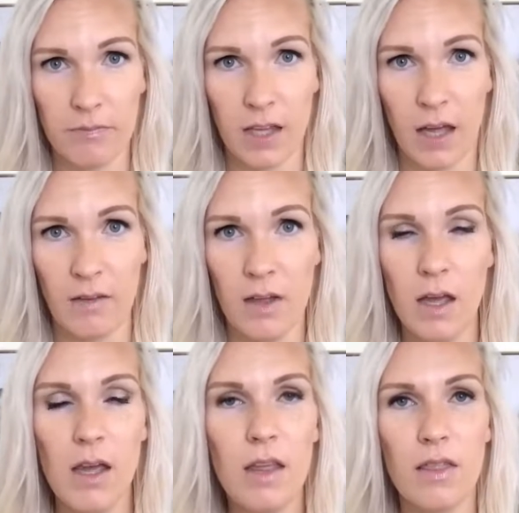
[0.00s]
Okay.
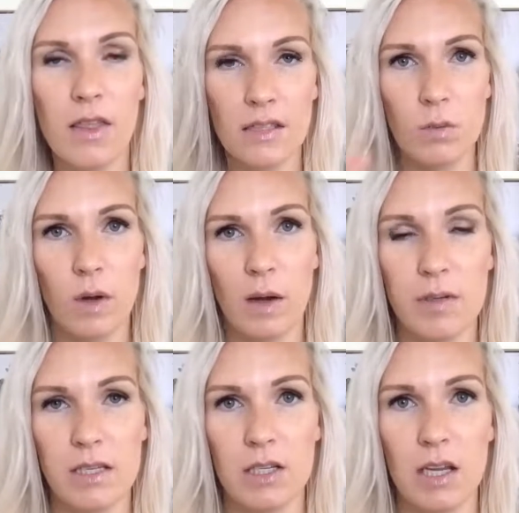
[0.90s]
This is why
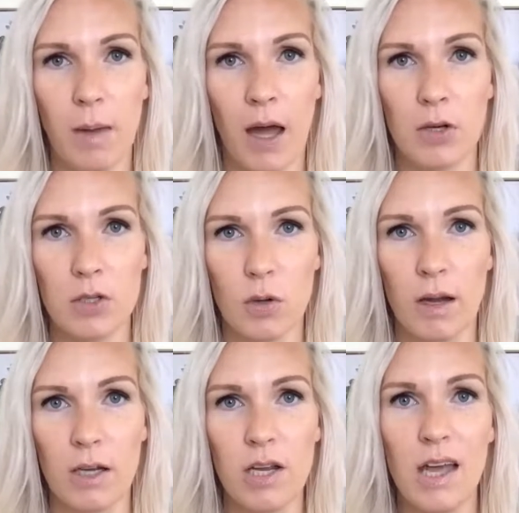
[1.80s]
positioning matters so
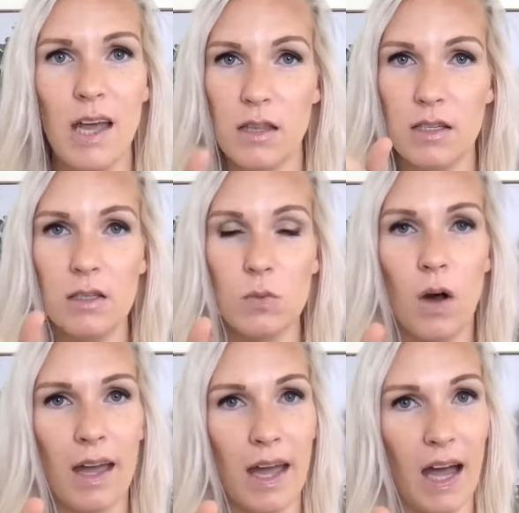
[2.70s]
much. This is
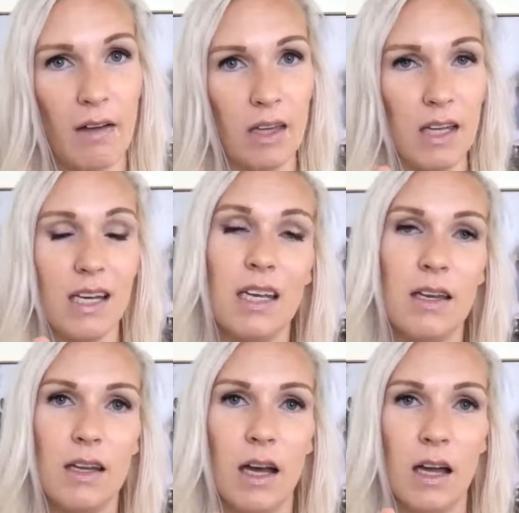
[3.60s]
why having
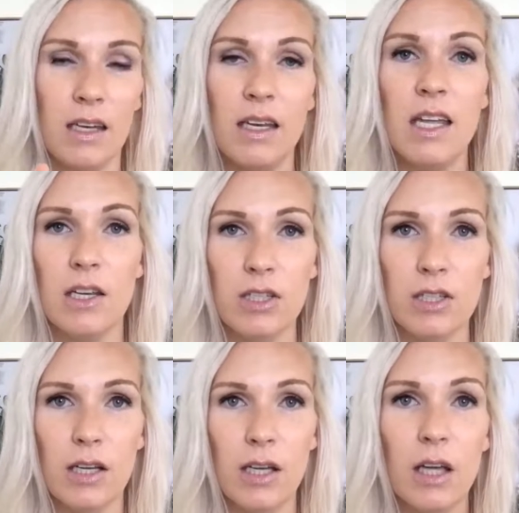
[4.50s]
a
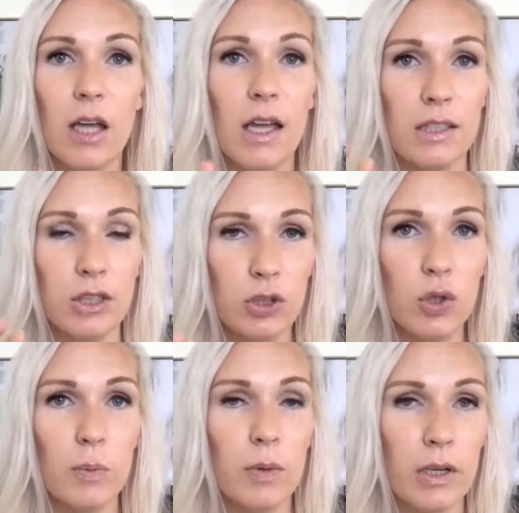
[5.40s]
niche is
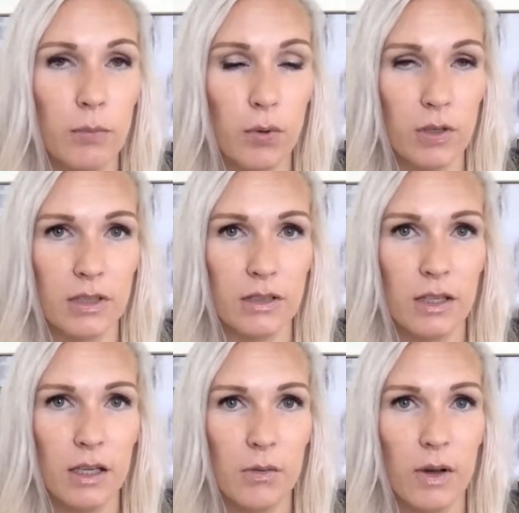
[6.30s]
super important,
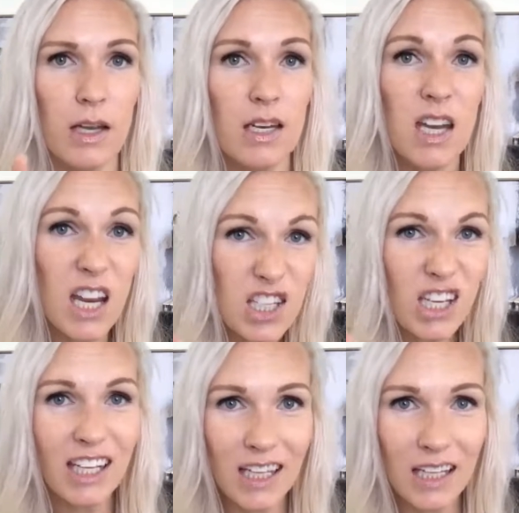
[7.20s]
right?
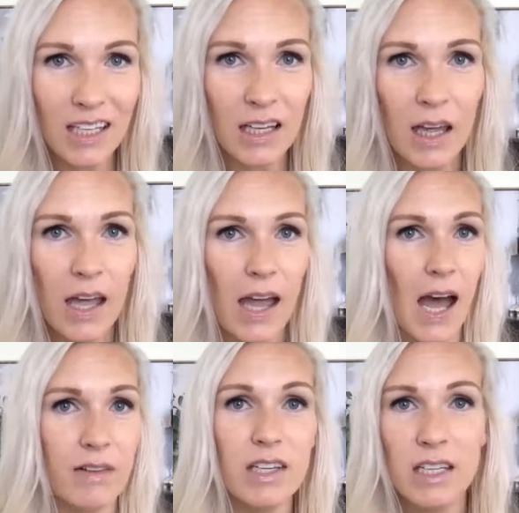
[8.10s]
Niching in,
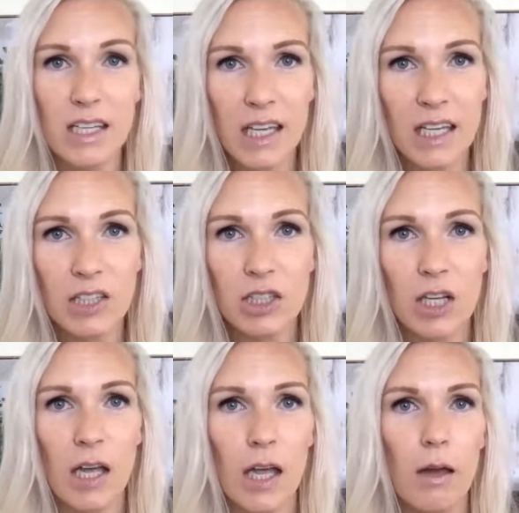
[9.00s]
having a niche,
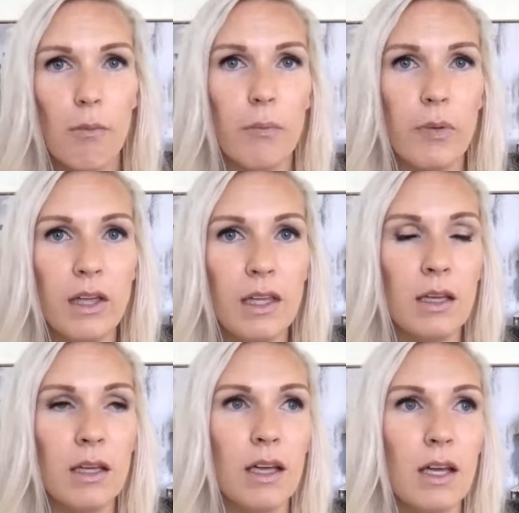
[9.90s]
being